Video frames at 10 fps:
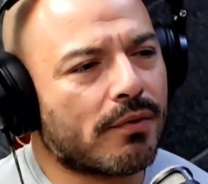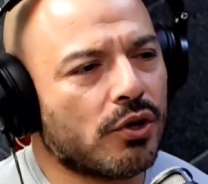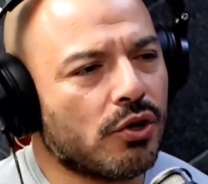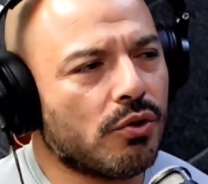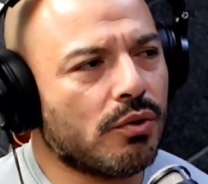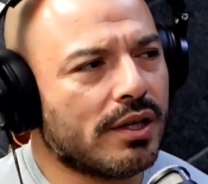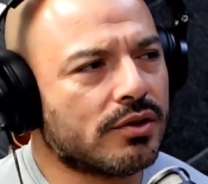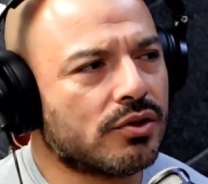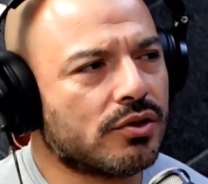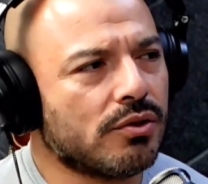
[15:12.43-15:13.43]
for you
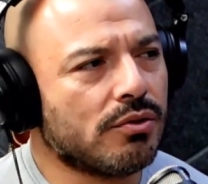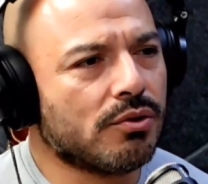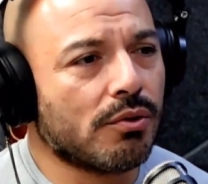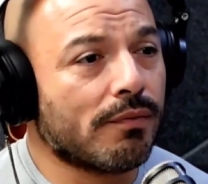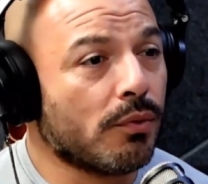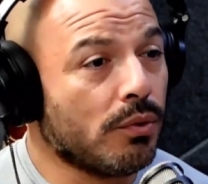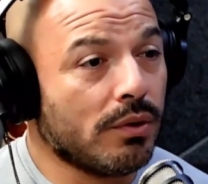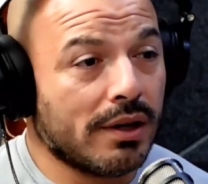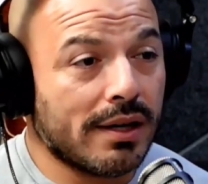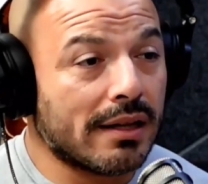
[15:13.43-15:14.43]
is to do a
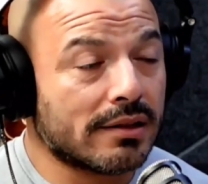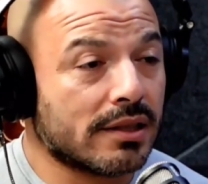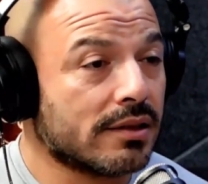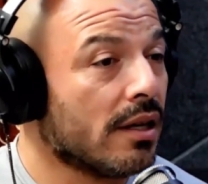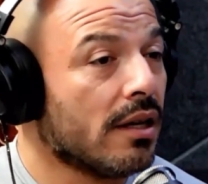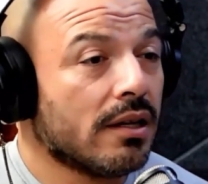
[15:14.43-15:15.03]
full analysis